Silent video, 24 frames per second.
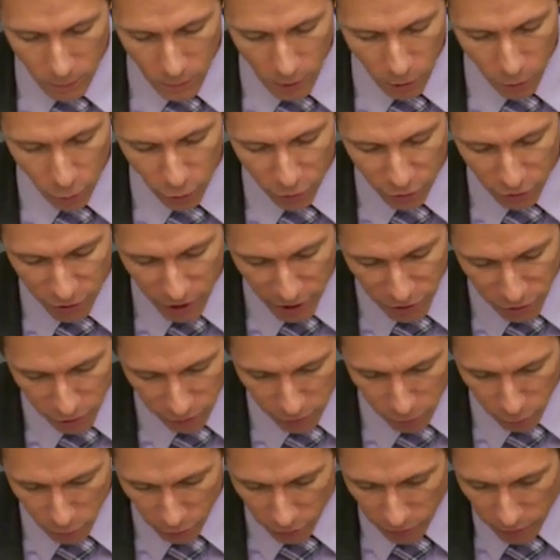Christian
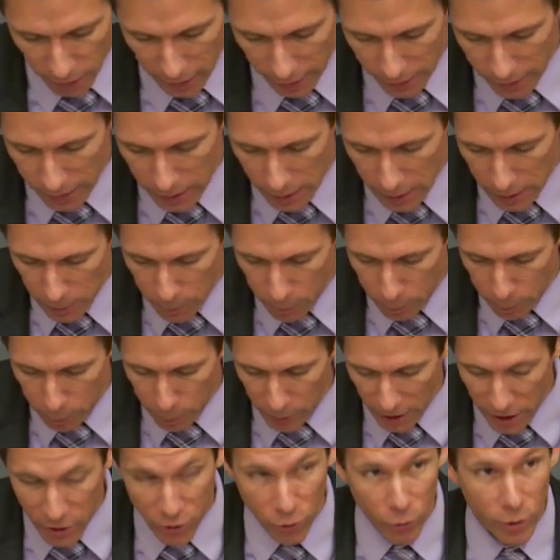nationalism looks like the
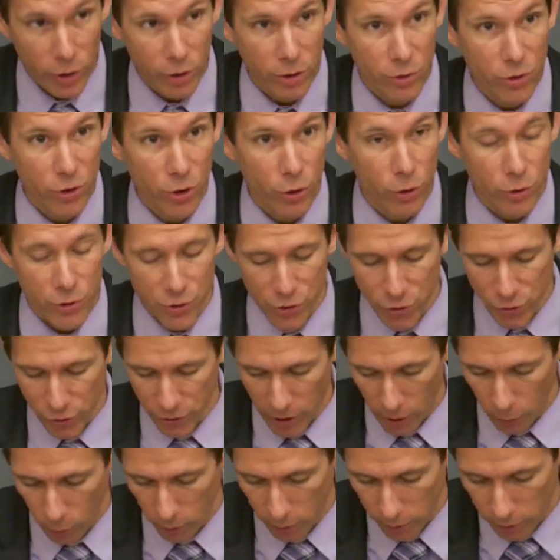Patriot Church
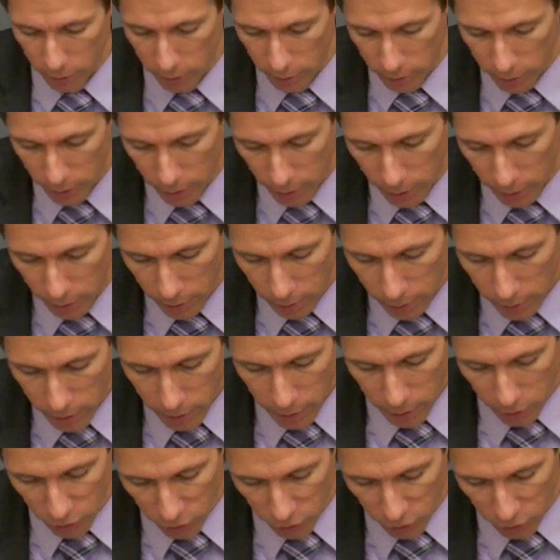Network, a